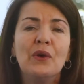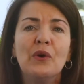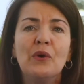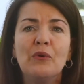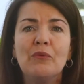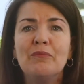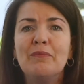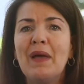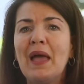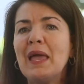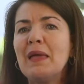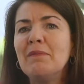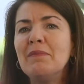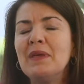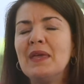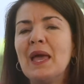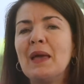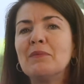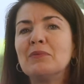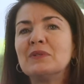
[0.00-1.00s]
who may
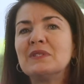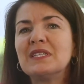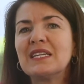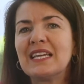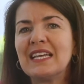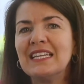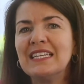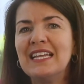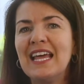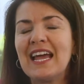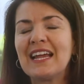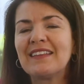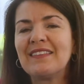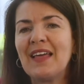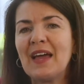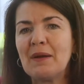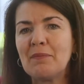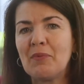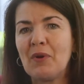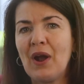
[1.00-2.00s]
be able to connect
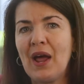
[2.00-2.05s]
that